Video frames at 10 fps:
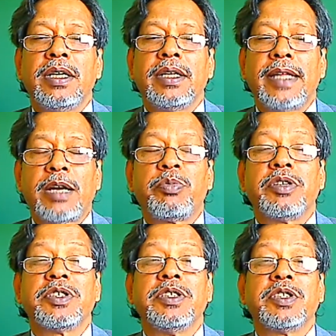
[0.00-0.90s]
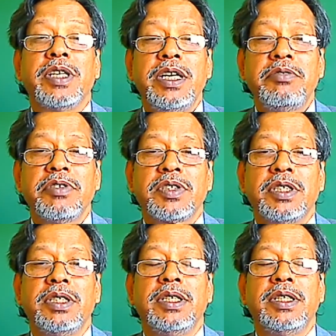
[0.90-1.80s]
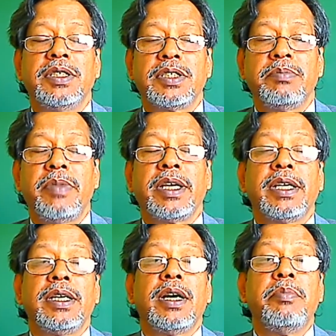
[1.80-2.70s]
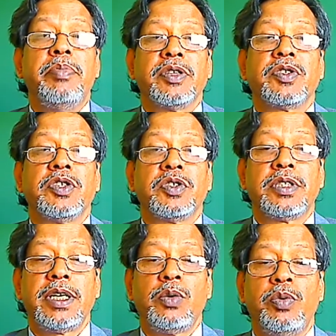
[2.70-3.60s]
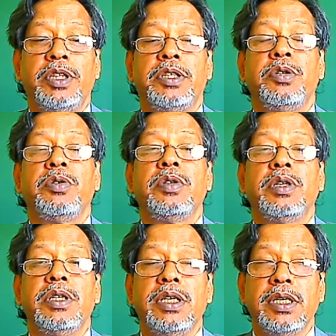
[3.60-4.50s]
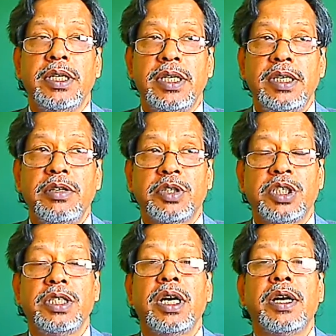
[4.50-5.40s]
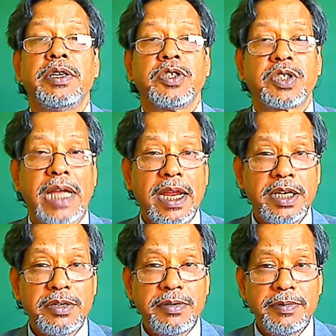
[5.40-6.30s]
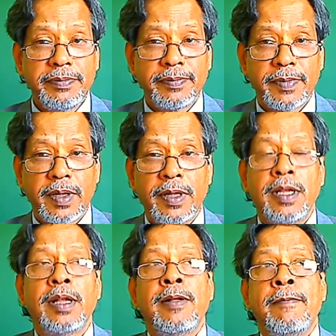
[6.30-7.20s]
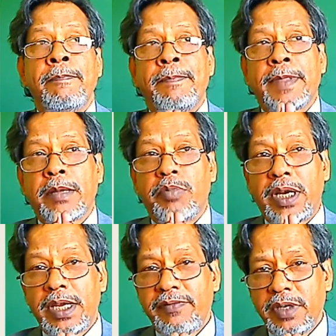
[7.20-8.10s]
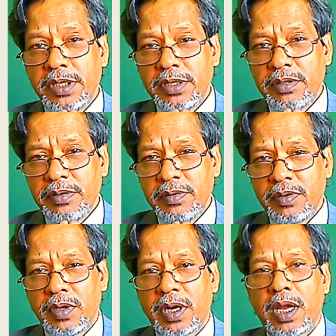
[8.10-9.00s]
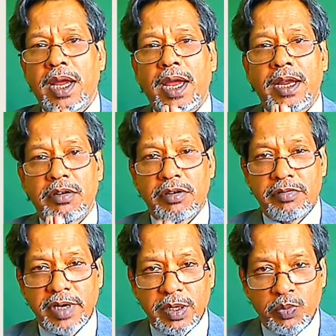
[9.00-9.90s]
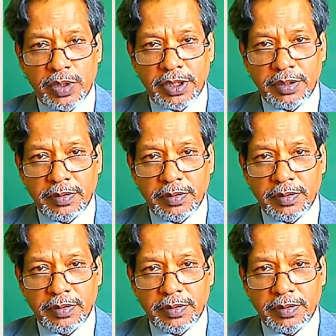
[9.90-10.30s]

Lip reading: That person is interested in making a business deal with you. Did he or she understand you, believe in you, and agreed with you?